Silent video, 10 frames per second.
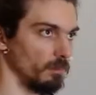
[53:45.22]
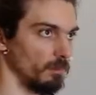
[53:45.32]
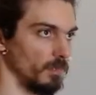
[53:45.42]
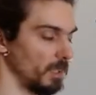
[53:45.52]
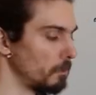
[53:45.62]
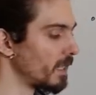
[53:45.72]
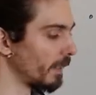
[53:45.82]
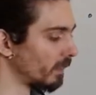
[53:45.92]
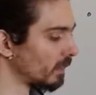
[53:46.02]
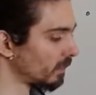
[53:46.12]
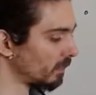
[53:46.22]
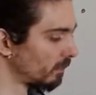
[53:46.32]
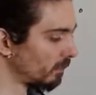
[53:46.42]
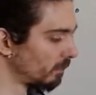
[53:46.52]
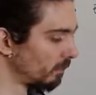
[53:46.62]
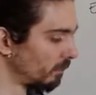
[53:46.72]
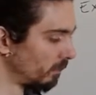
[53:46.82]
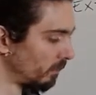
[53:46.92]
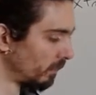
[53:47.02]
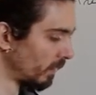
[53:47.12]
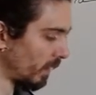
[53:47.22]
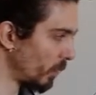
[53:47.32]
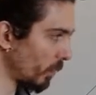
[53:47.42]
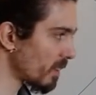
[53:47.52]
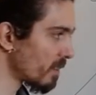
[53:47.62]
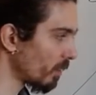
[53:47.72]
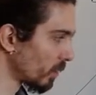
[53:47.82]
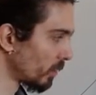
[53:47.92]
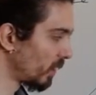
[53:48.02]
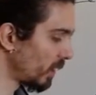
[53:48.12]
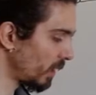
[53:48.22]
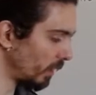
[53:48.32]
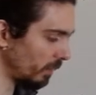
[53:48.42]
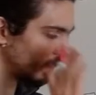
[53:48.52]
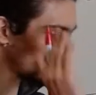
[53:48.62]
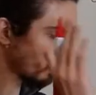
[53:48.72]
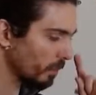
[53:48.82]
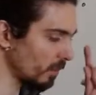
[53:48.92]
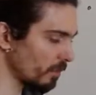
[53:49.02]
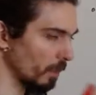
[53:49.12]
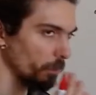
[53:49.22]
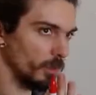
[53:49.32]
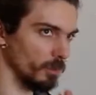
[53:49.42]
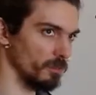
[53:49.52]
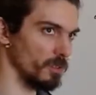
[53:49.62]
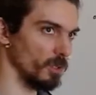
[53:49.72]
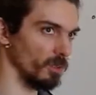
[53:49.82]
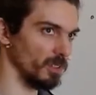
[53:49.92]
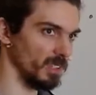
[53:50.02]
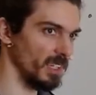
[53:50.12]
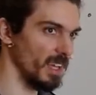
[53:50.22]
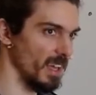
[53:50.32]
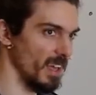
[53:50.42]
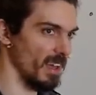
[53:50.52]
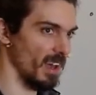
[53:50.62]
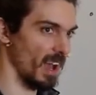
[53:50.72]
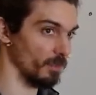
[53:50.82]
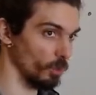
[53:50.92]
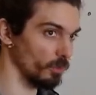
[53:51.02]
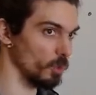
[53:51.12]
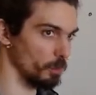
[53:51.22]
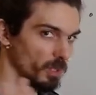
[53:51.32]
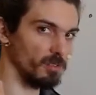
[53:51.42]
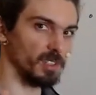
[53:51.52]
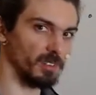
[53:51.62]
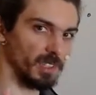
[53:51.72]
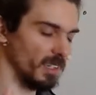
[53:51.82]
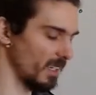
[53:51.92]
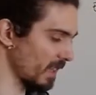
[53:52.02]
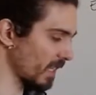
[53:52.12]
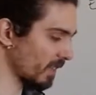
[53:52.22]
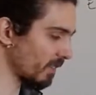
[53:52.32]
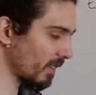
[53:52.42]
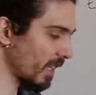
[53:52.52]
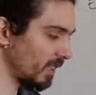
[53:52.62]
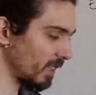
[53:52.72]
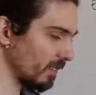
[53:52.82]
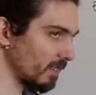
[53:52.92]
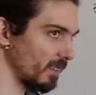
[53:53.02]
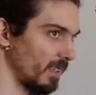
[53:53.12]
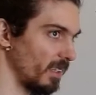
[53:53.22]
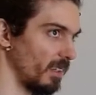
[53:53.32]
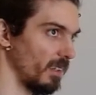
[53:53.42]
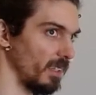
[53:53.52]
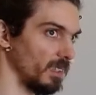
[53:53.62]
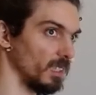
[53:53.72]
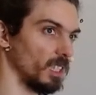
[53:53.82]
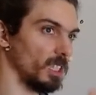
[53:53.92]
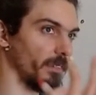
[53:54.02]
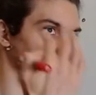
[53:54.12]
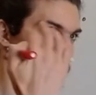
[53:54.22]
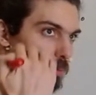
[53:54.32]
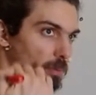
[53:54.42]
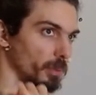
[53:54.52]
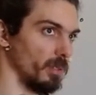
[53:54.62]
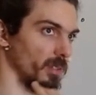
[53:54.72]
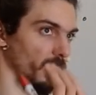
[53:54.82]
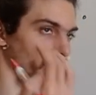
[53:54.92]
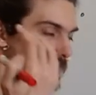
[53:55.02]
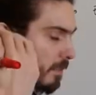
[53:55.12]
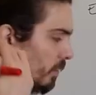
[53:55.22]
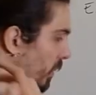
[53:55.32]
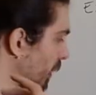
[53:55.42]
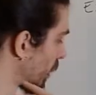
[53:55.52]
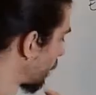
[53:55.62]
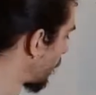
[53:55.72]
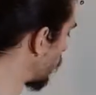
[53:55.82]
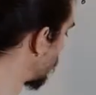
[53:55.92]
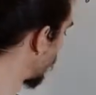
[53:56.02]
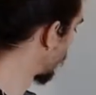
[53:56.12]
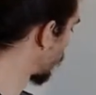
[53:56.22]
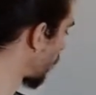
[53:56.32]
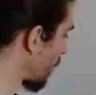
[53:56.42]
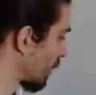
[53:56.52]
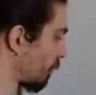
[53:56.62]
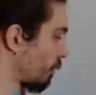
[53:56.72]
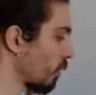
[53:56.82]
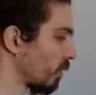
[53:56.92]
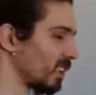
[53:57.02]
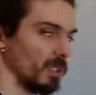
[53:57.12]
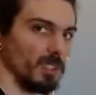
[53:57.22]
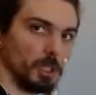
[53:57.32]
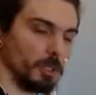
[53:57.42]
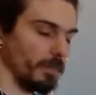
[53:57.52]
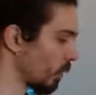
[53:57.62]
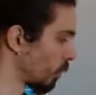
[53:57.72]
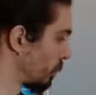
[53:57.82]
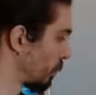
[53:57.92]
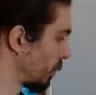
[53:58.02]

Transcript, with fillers: is meaningless. You can also see this from a different point of view. You see, I told you previously that the tangent is a slope, gives you the slope. So let's focus on the slope.